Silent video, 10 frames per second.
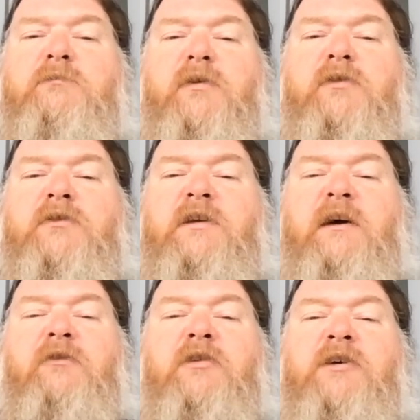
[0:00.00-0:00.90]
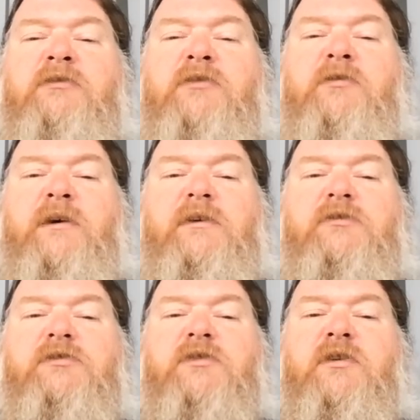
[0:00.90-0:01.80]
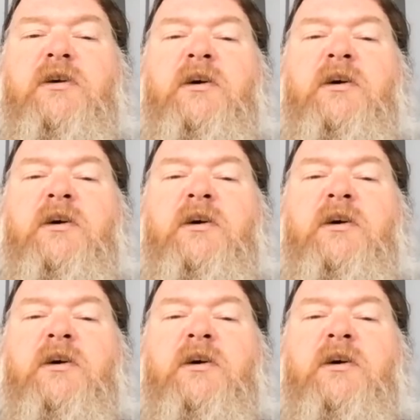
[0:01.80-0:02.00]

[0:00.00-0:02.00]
burdened, and I will give you rest.